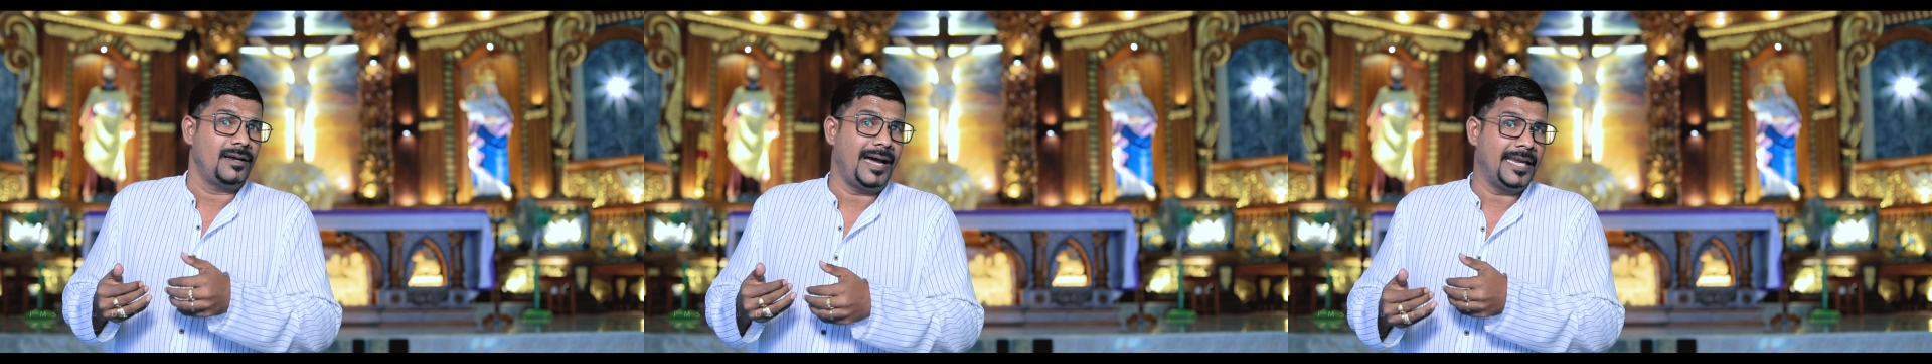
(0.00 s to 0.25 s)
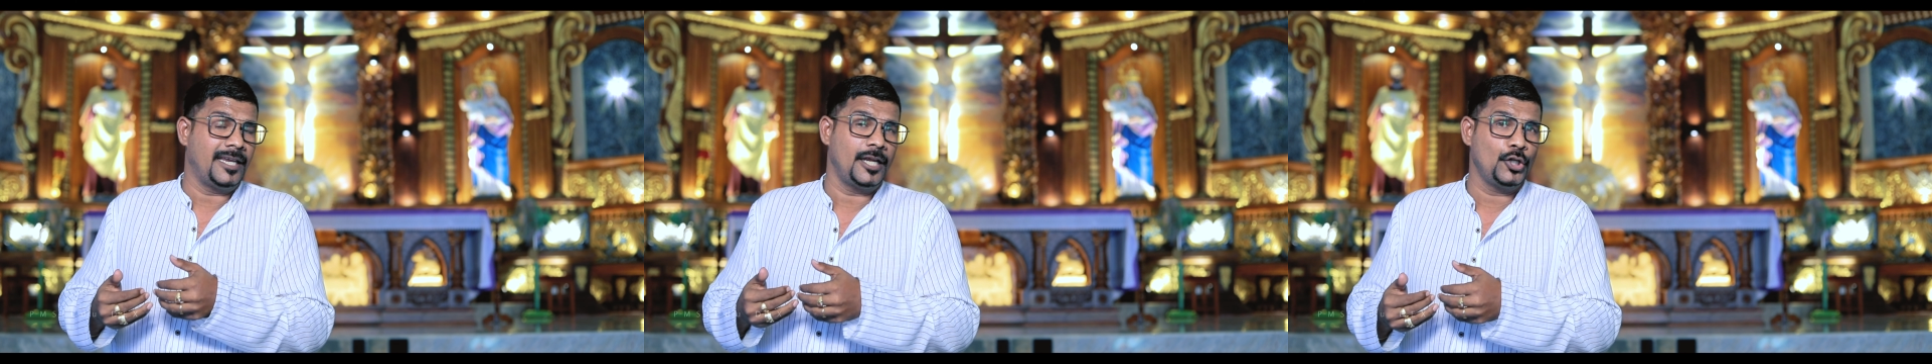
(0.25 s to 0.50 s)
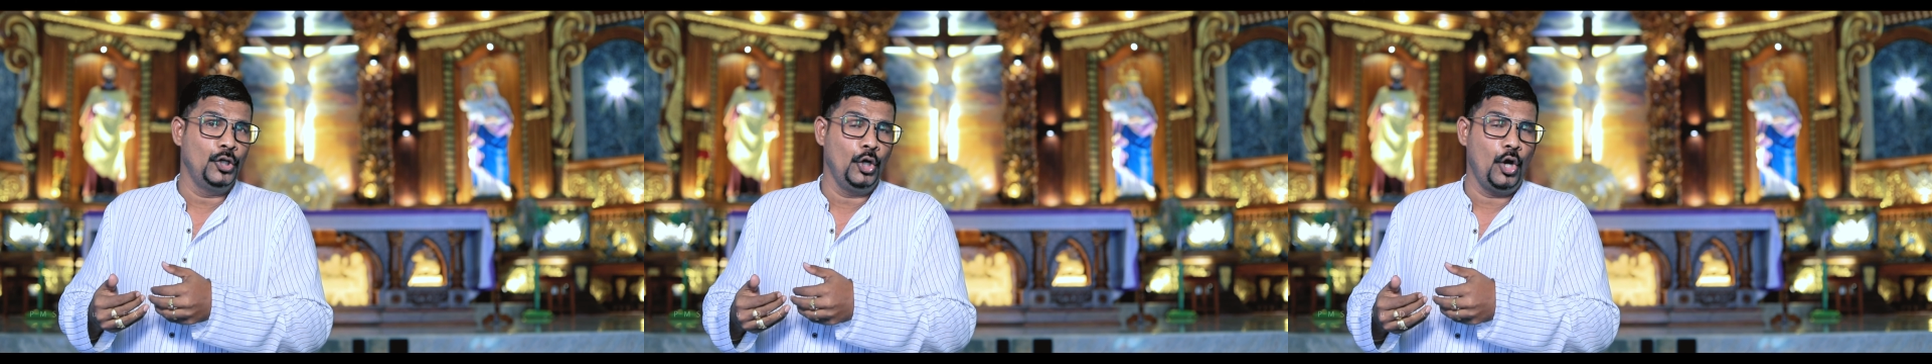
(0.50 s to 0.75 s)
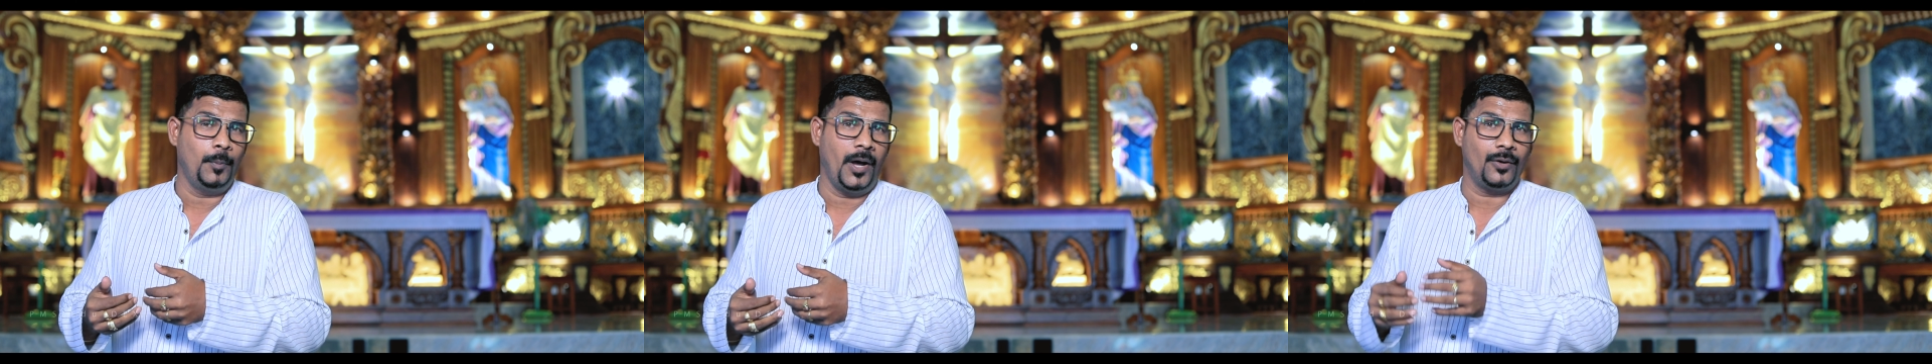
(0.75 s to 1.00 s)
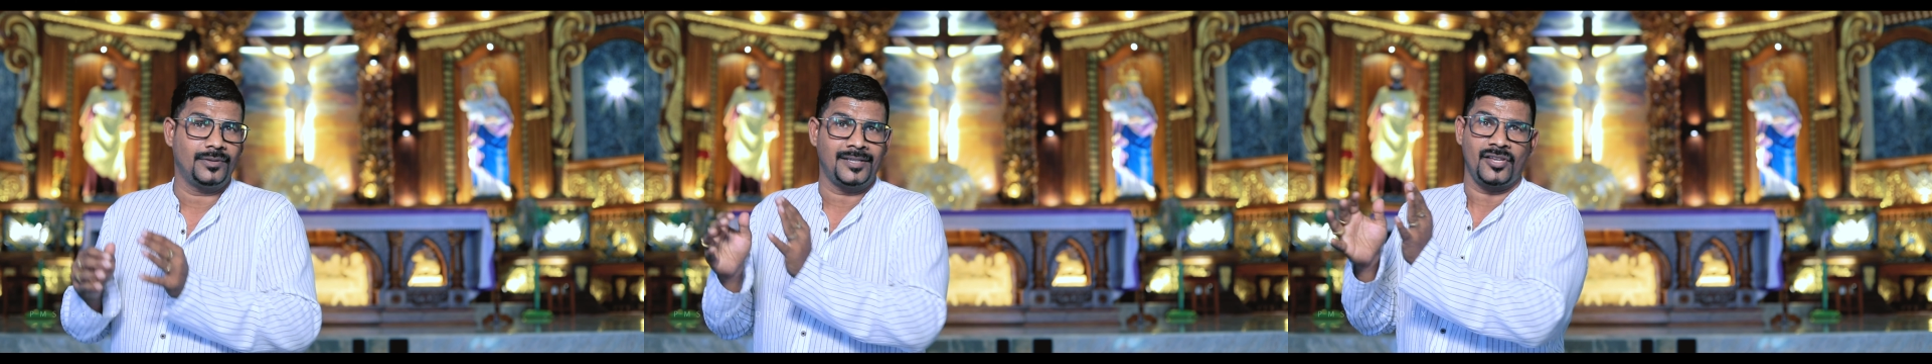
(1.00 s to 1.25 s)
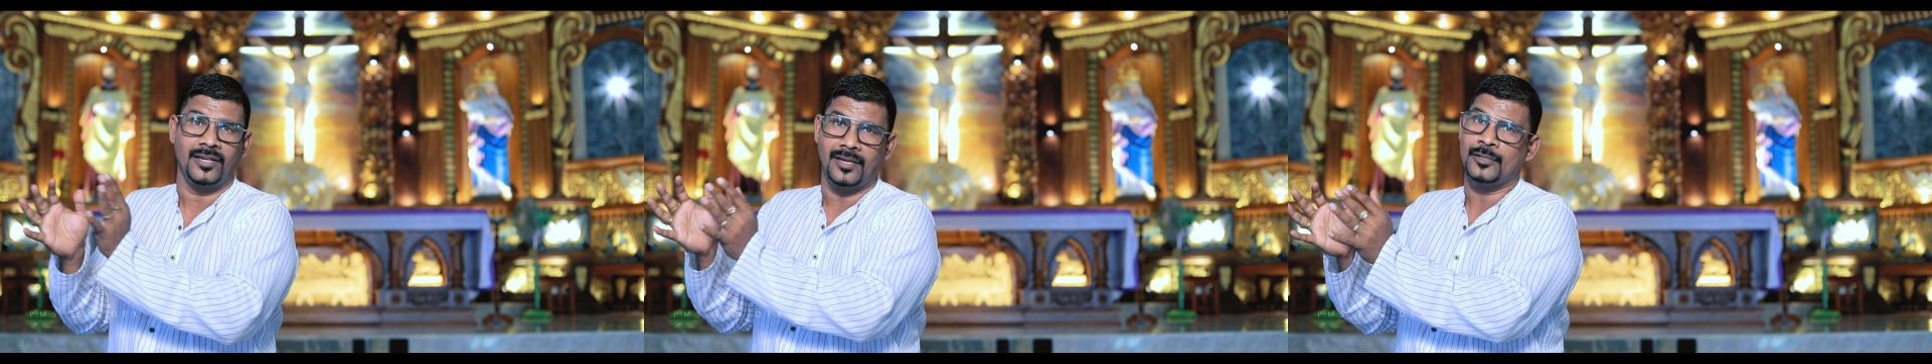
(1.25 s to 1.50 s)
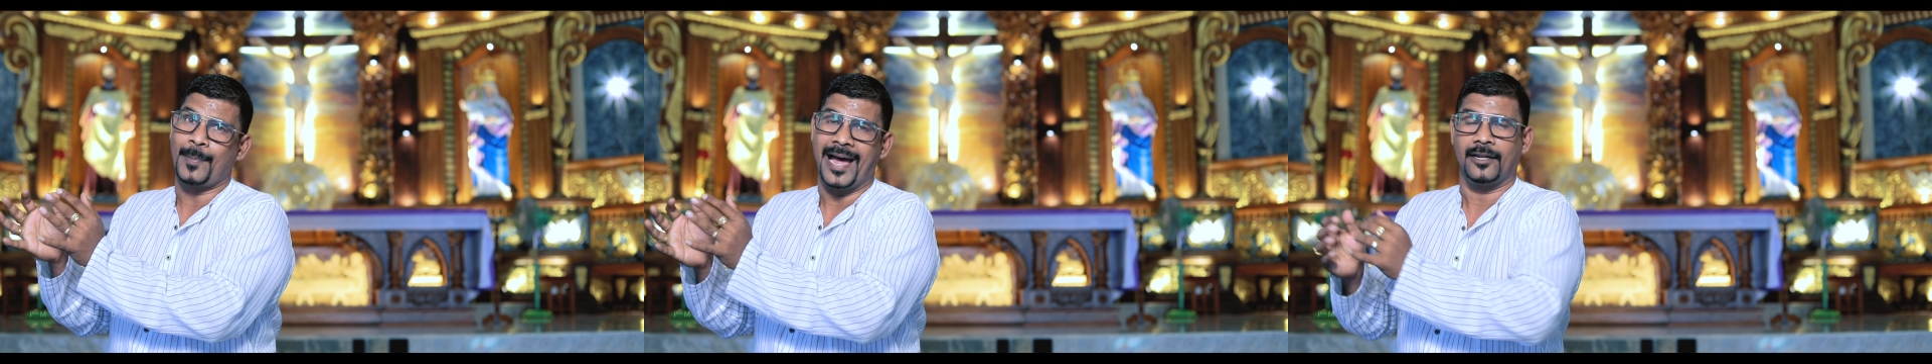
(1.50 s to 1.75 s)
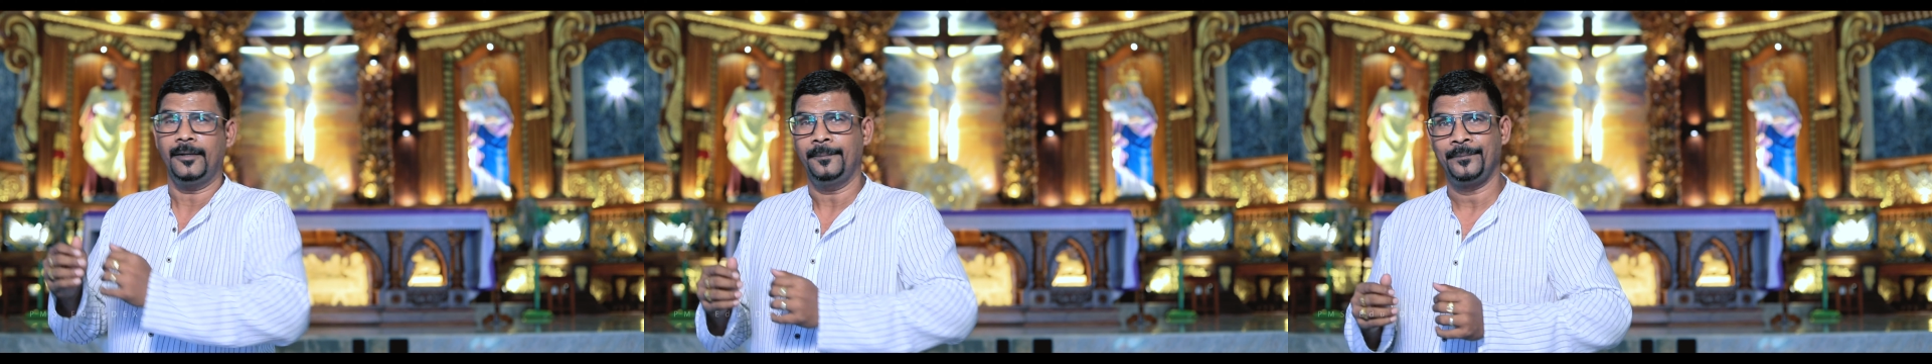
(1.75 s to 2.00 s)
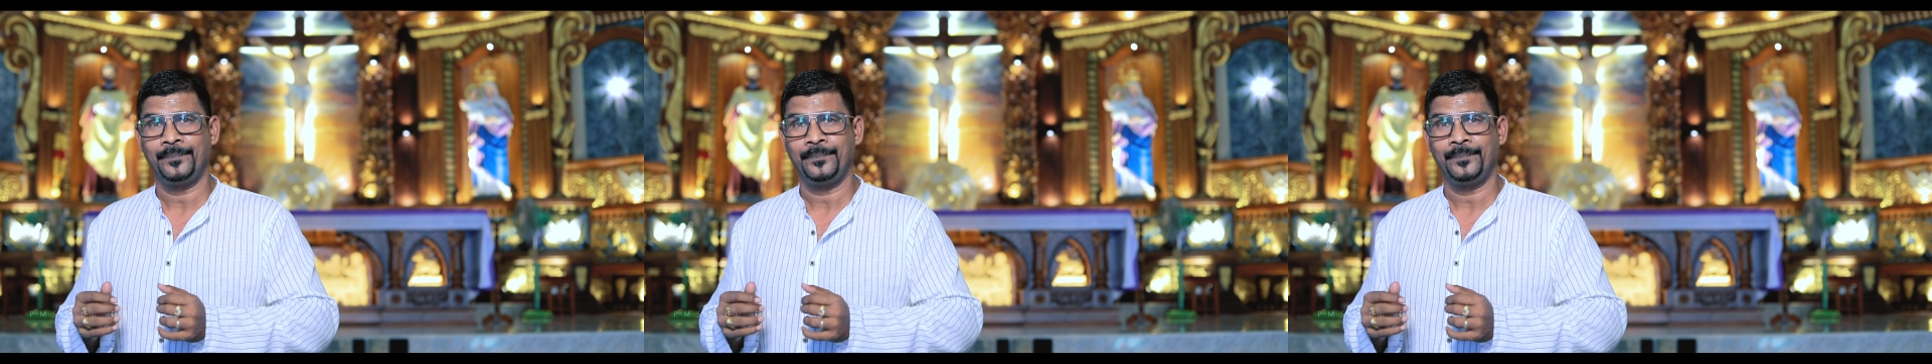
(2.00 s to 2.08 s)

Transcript: I get to know about the sentence pattern.